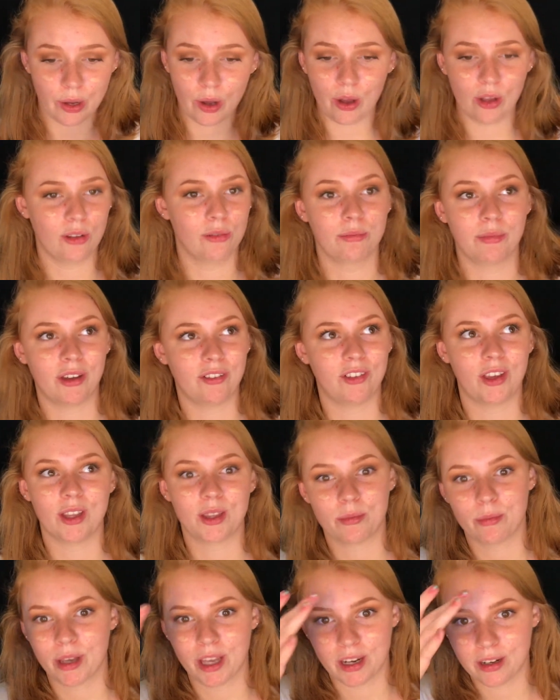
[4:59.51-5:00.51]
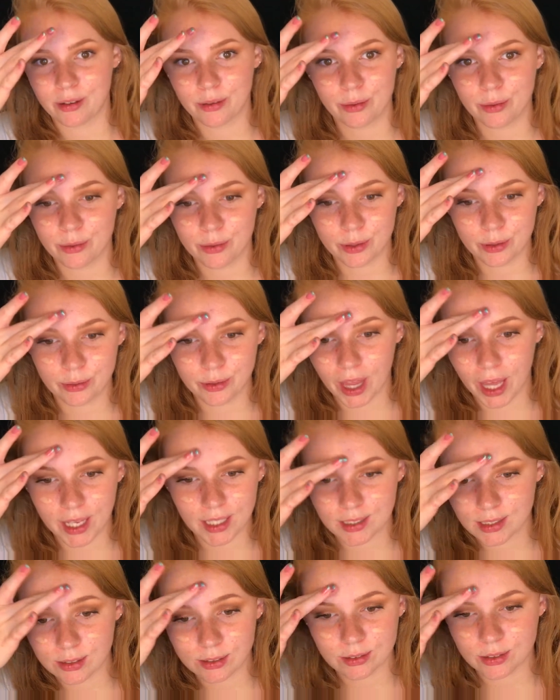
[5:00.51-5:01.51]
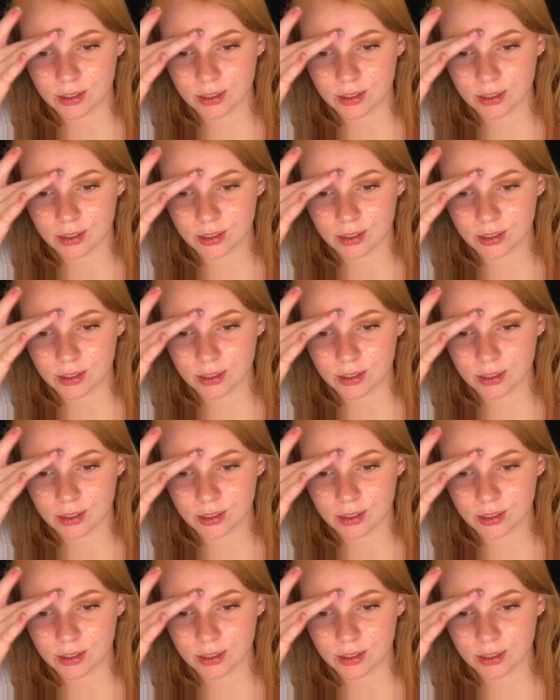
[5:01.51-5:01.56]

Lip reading: all over my face. But who are you lying to?